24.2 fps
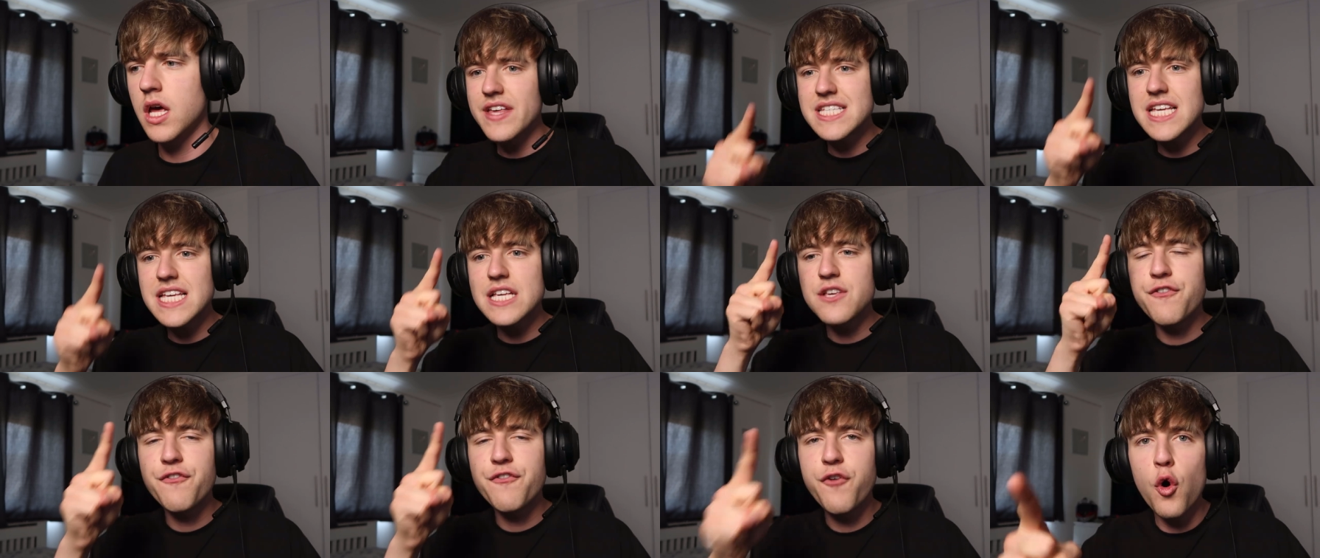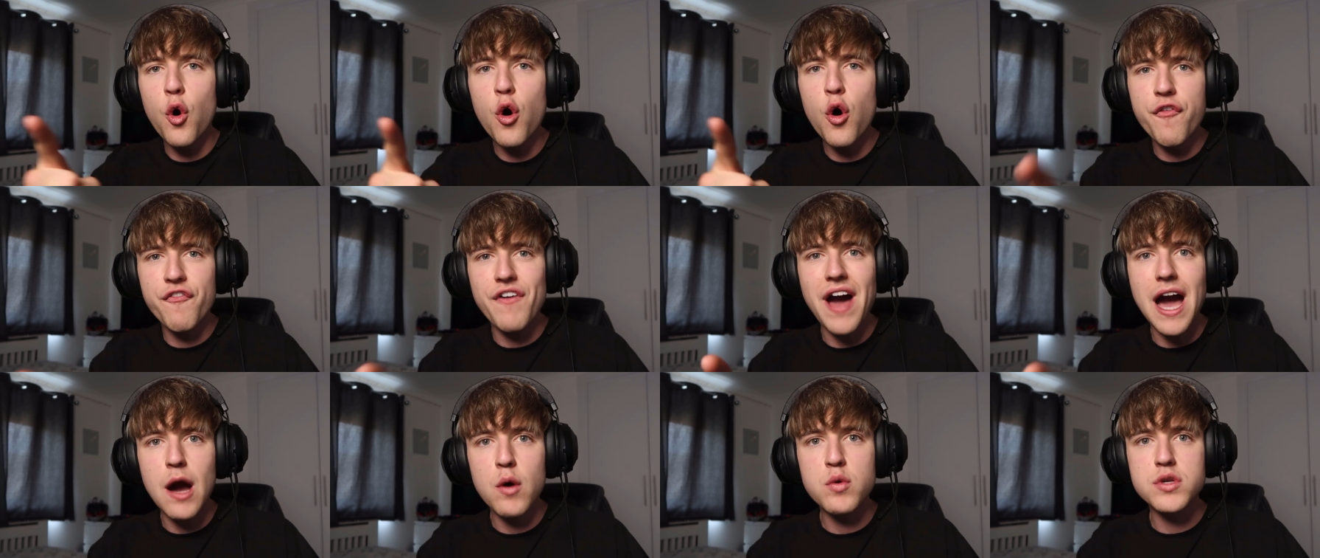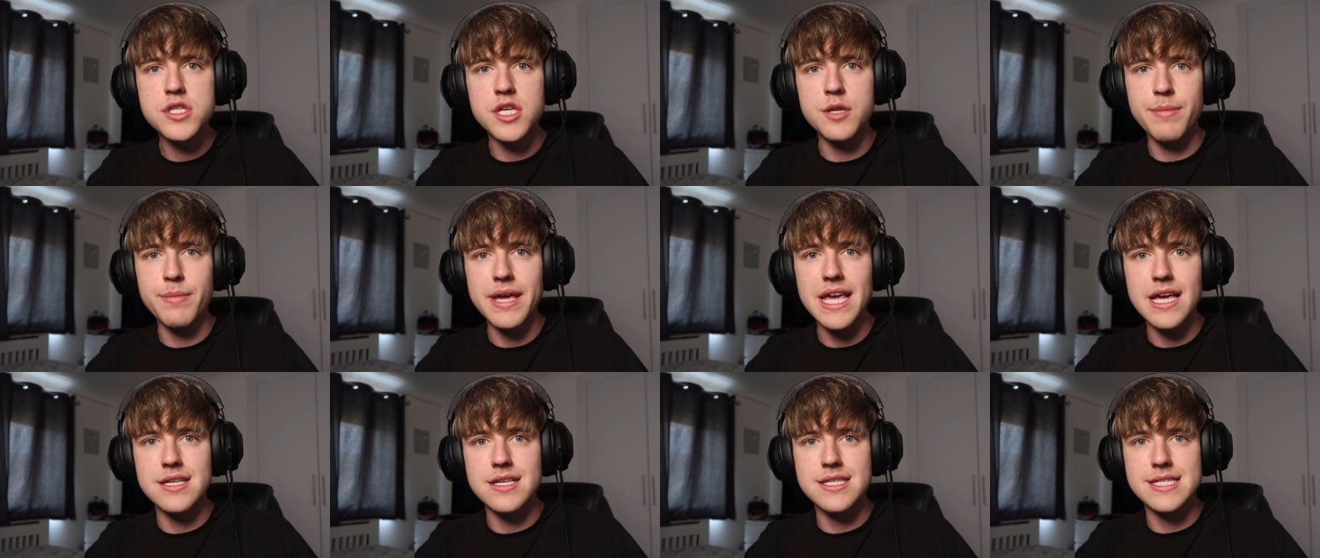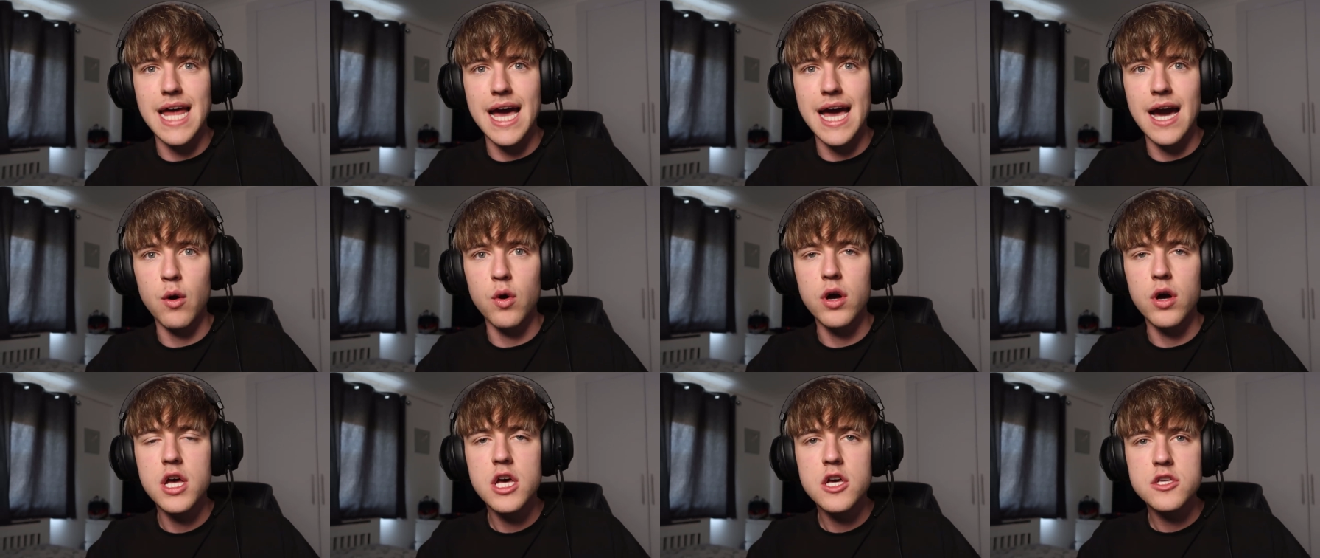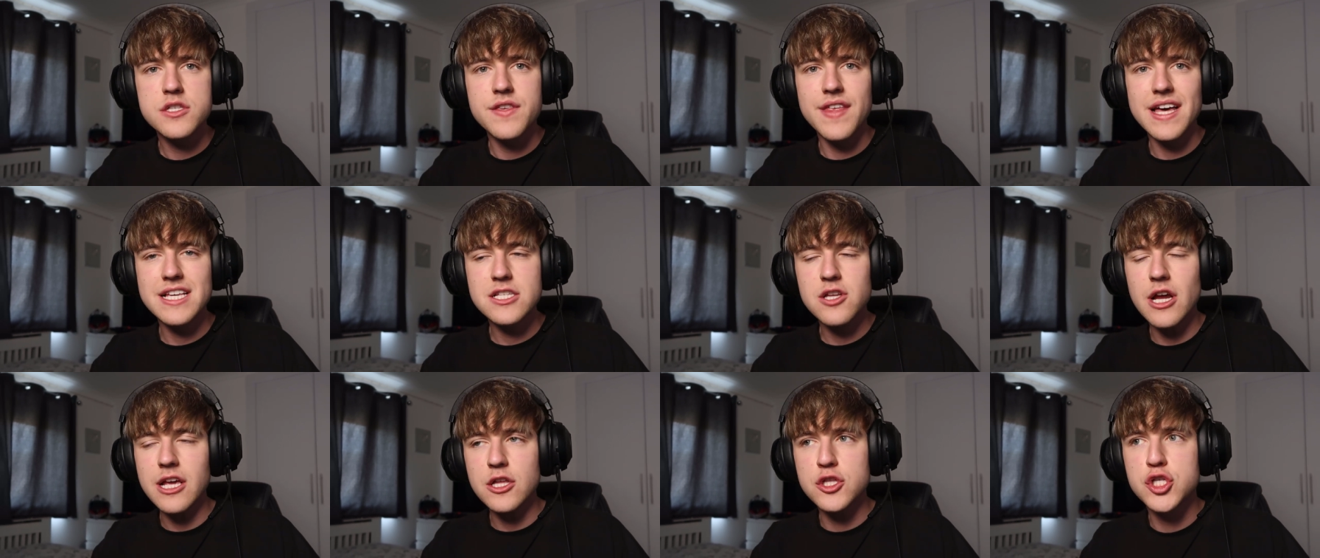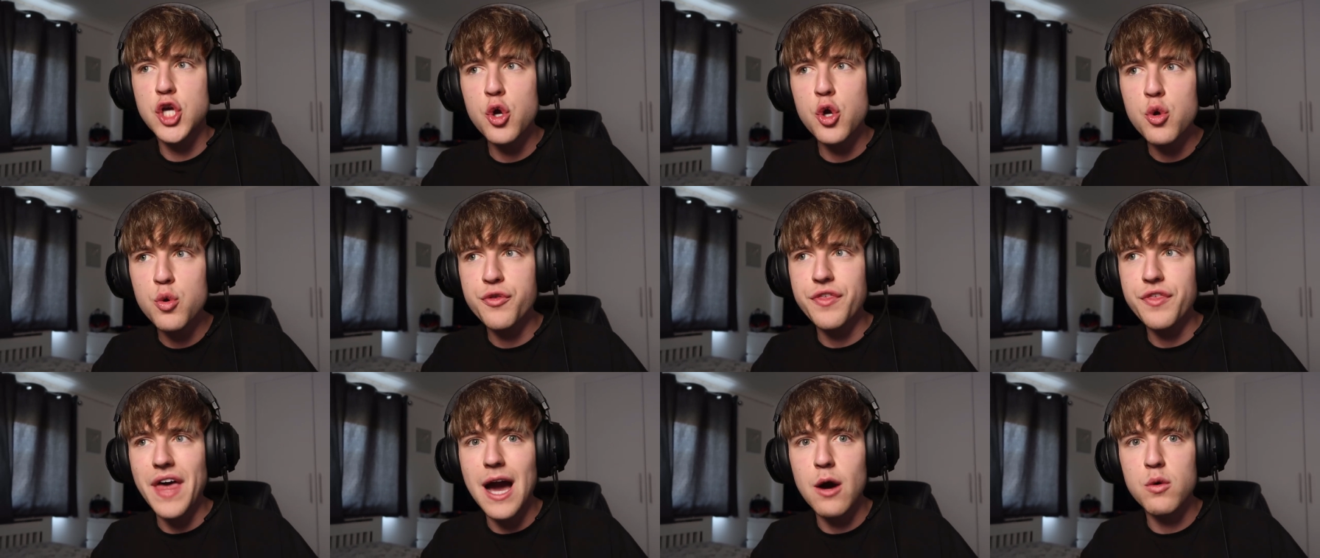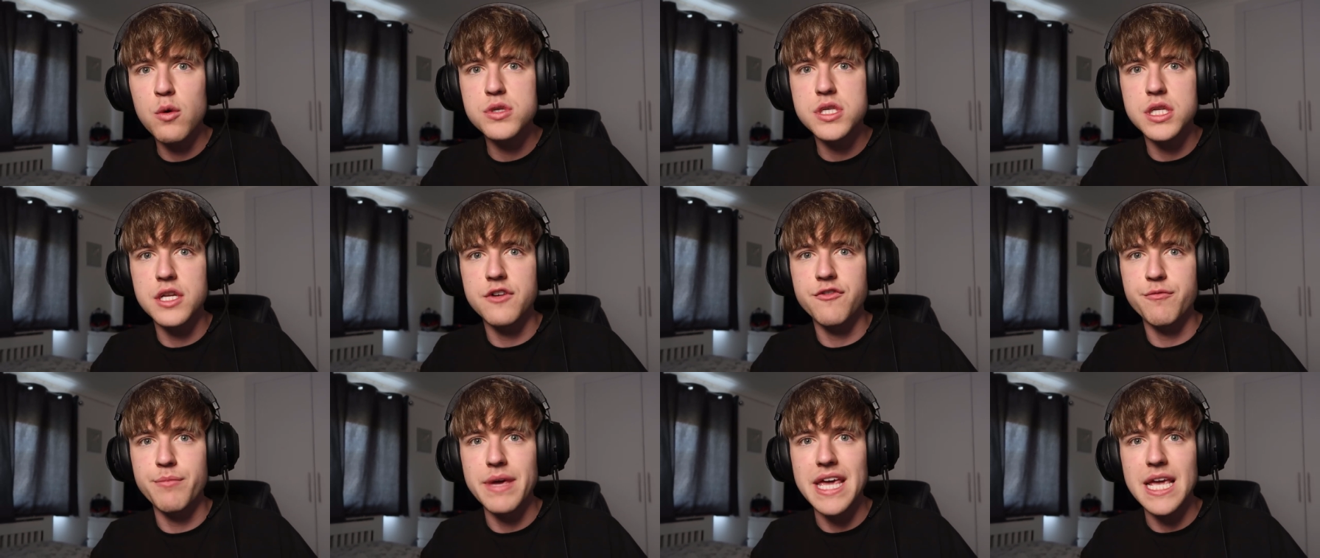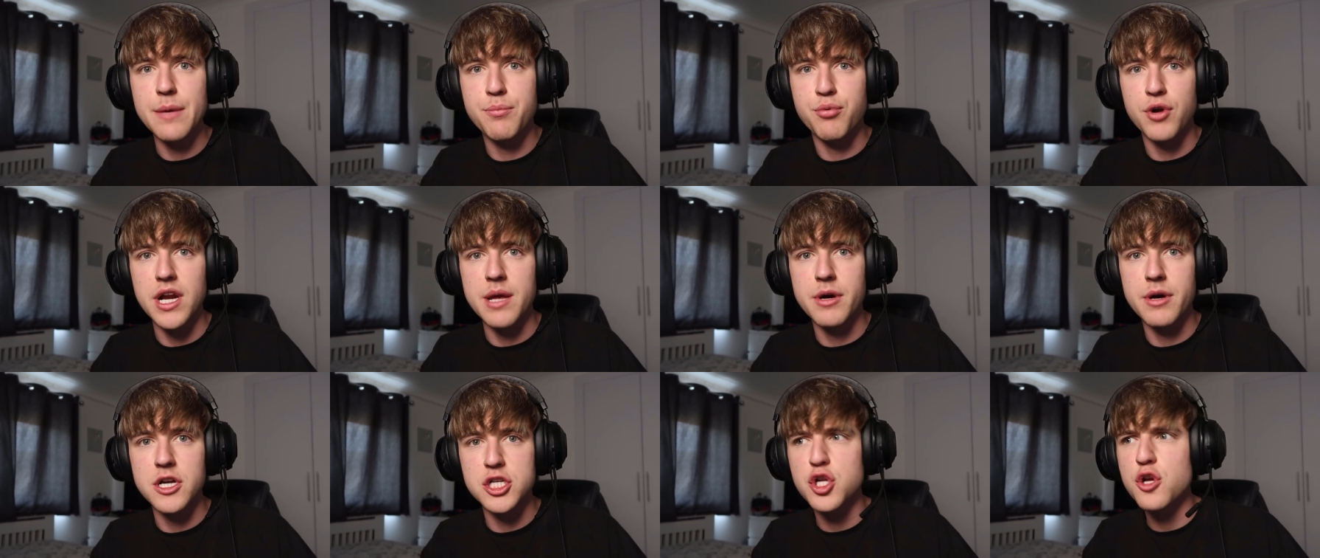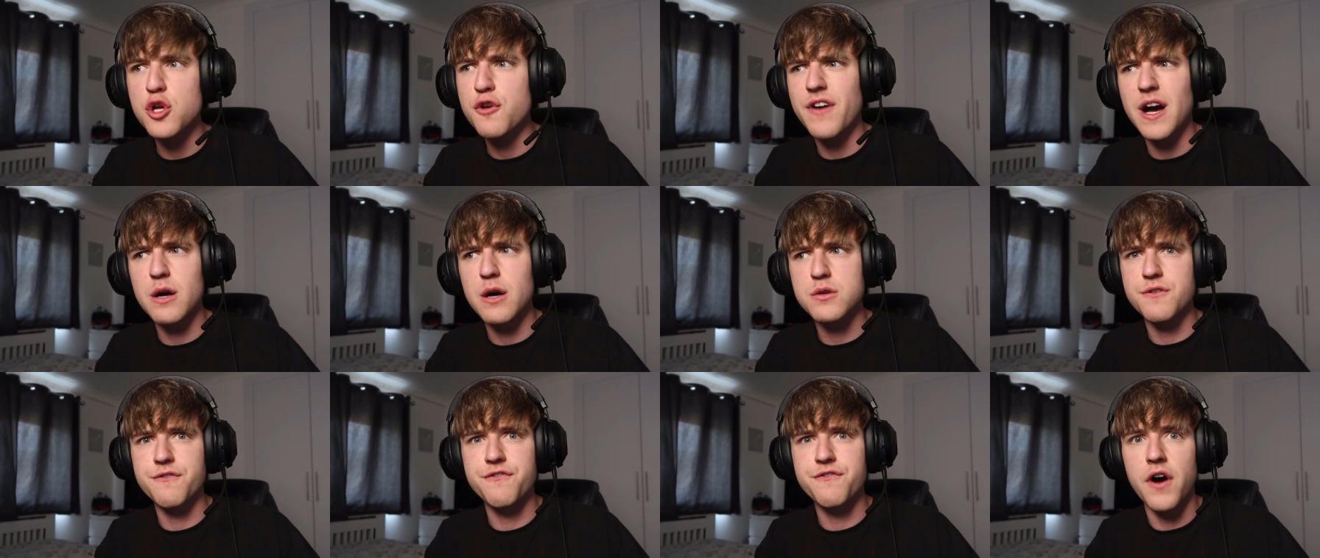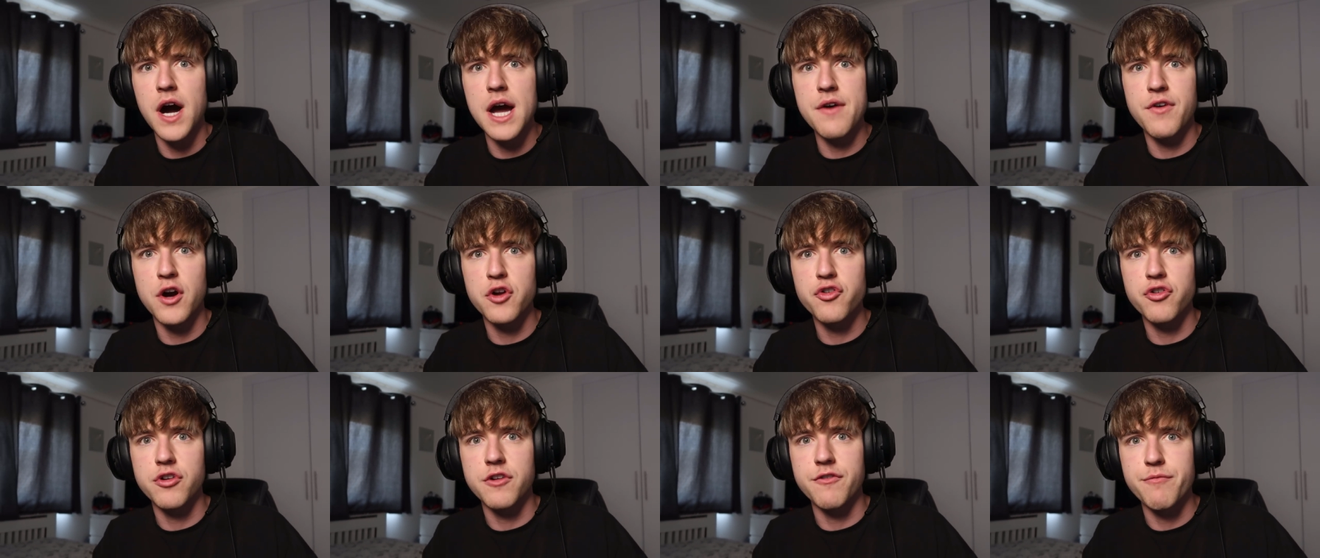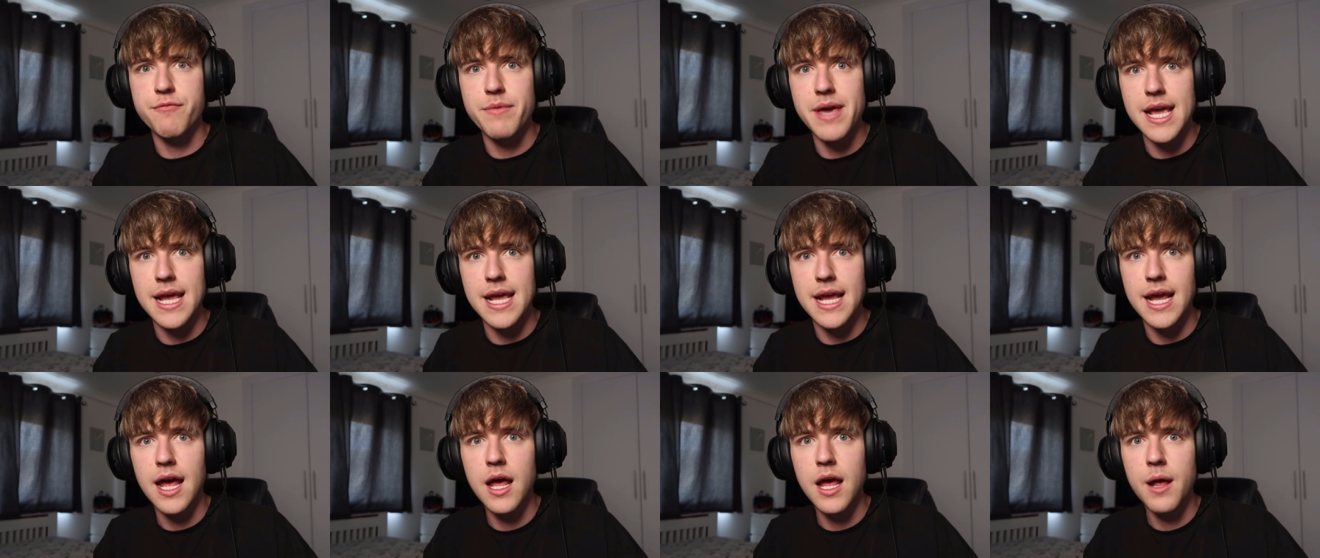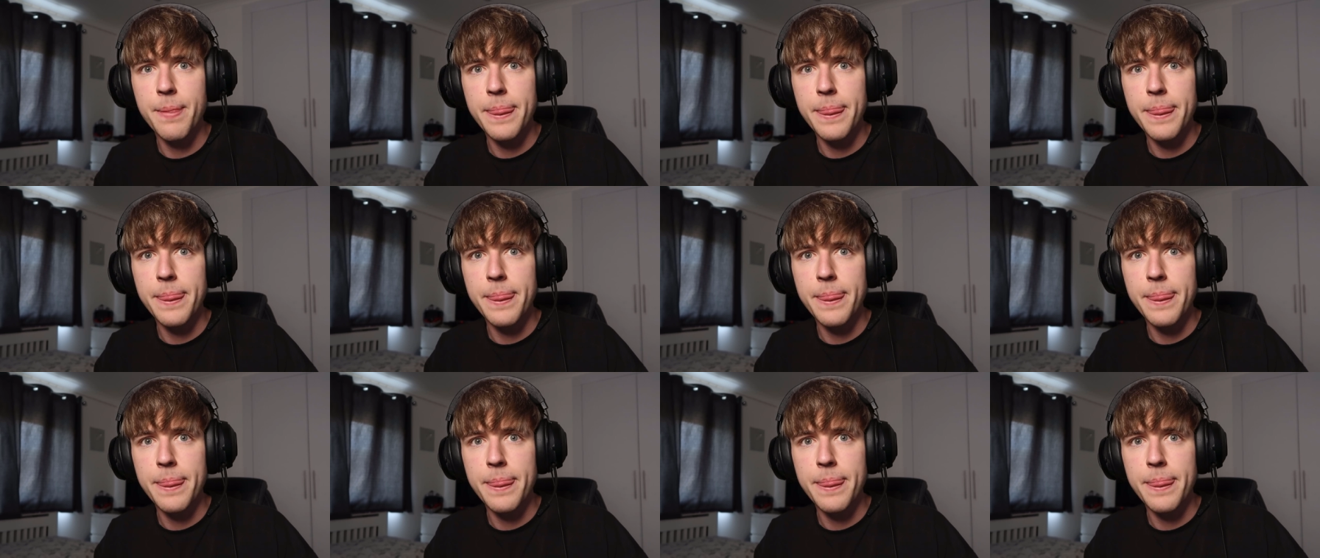This is four thousand meters now, so that's like two thousand of me pretty much, two thousand five hundred of me,